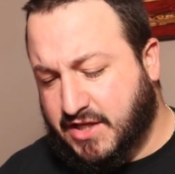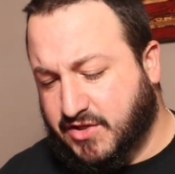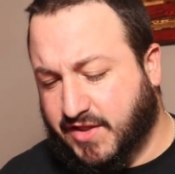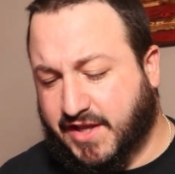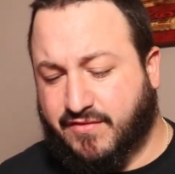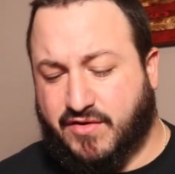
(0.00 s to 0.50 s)

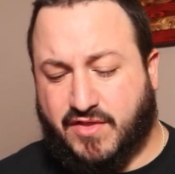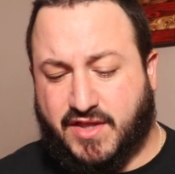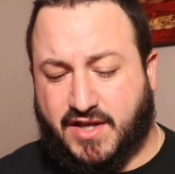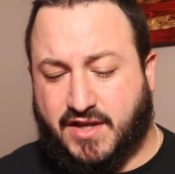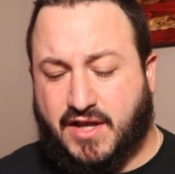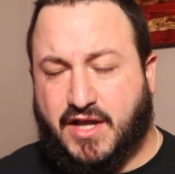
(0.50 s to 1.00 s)
So they give you
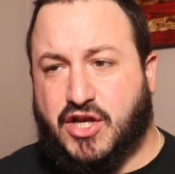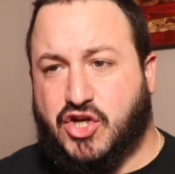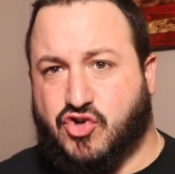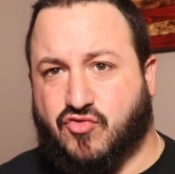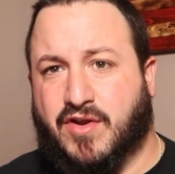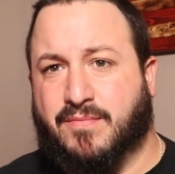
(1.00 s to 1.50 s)
the
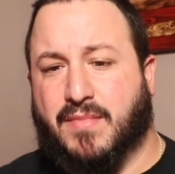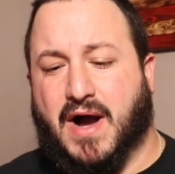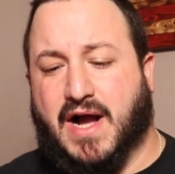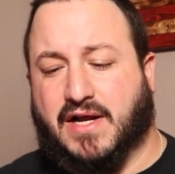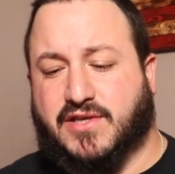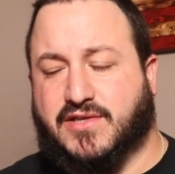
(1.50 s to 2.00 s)

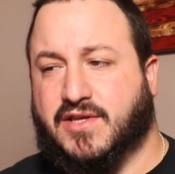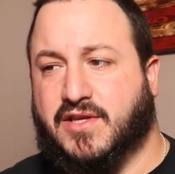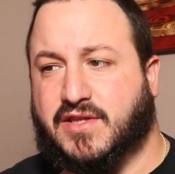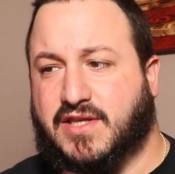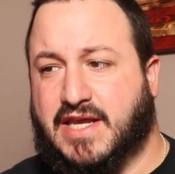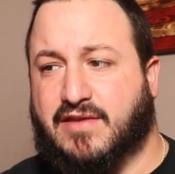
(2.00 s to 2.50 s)
Streambox
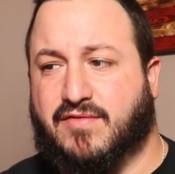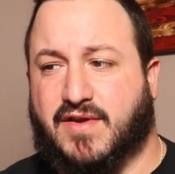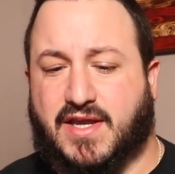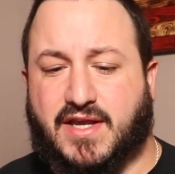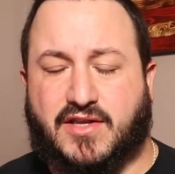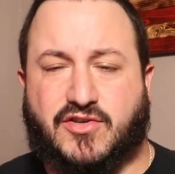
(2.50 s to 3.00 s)

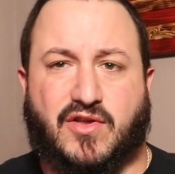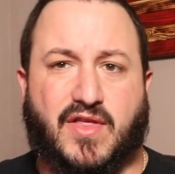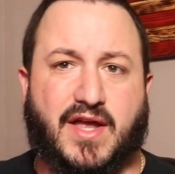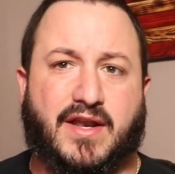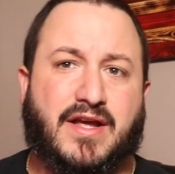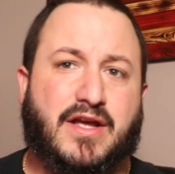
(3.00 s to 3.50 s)
TV so
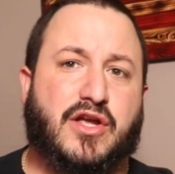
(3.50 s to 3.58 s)
that